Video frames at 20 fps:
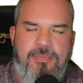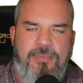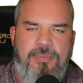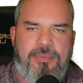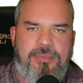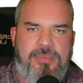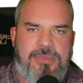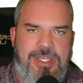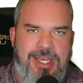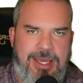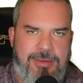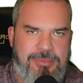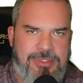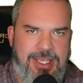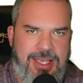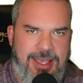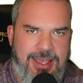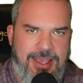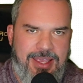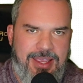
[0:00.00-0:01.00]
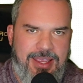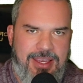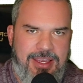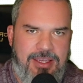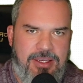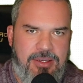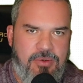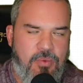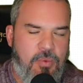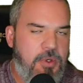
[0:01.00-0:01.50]
times
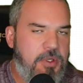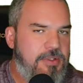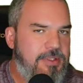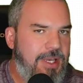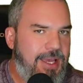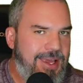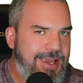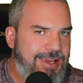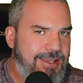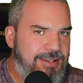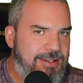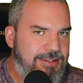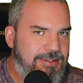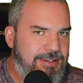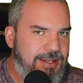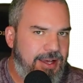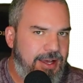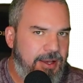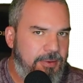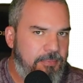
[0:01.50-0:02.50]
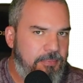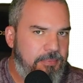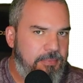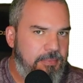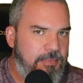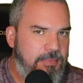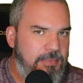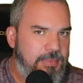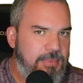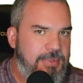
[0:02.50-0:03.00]
A. What's A this time?
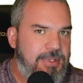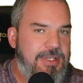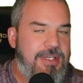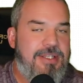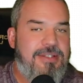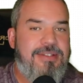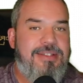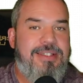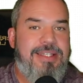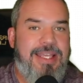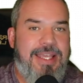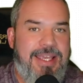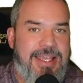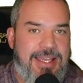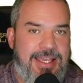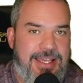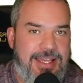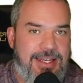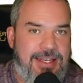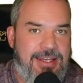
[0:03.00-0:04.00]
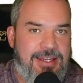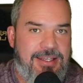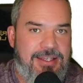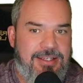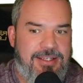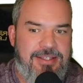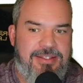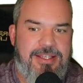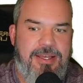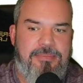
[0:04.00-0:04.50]
It's 10,
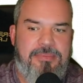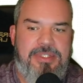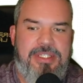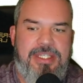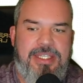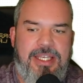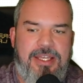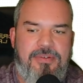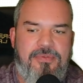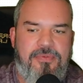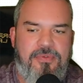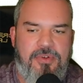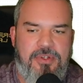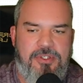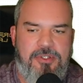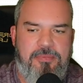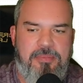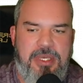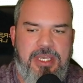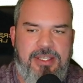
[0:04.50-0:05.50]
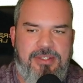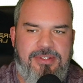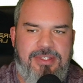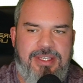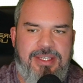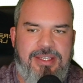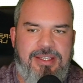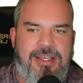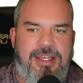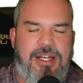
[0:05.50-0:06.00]
because I'm 10 foot
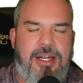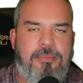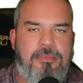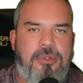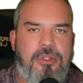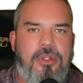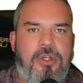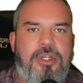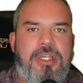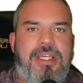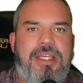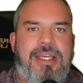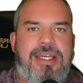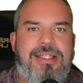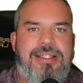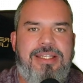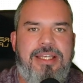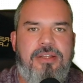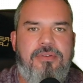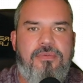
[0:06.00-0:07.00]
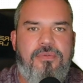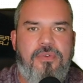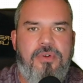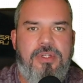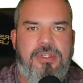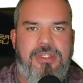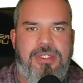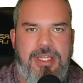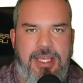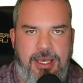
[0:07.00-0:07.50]
spacing and I'm looking at 10
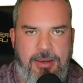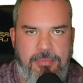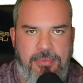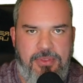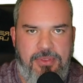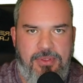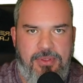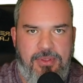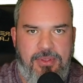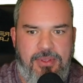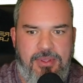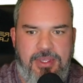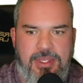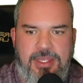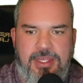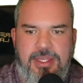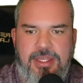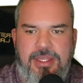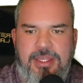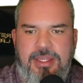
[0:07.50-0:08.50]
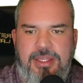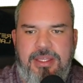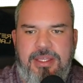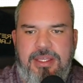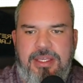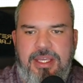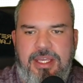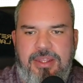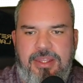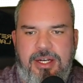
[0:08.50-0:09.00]
foot depth.
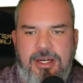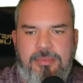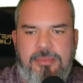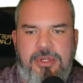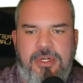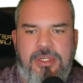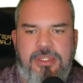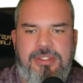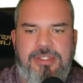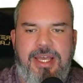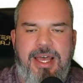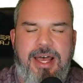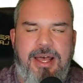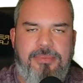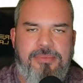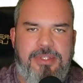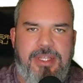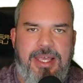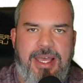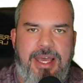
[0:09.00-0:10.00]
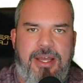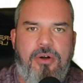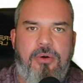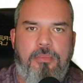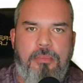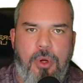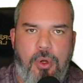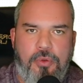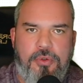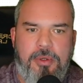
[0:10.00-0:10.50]
And then I'm going to times that or
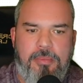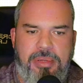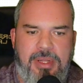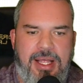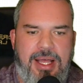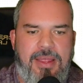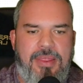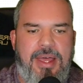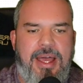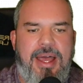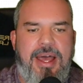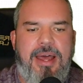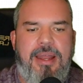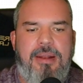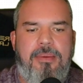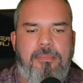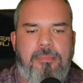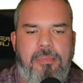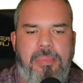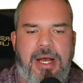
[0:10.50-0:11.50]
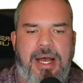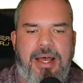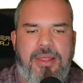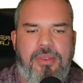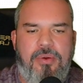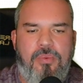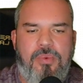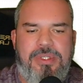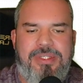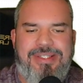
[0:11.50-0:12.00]
multiply that by
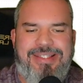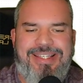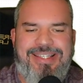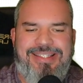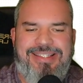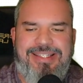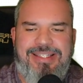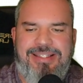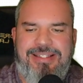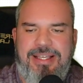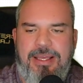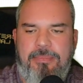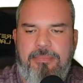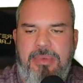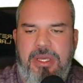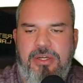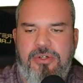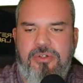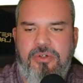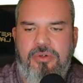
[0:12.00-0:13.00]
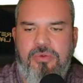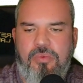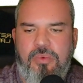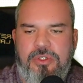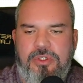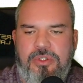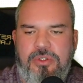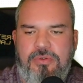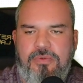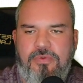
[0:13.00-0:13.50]
the resistance I measured,
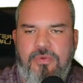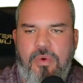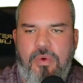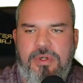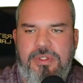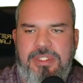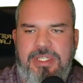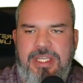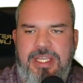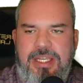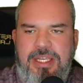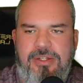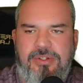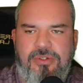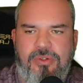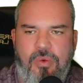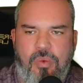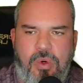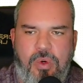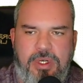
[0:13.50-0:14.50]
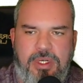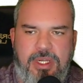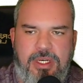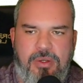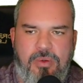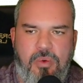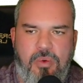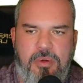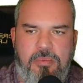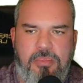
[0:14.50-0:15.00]
which is 14. So
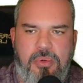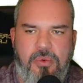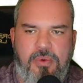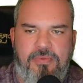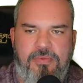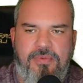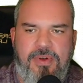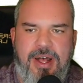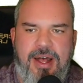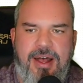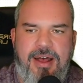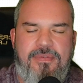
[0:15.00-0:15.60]
191.5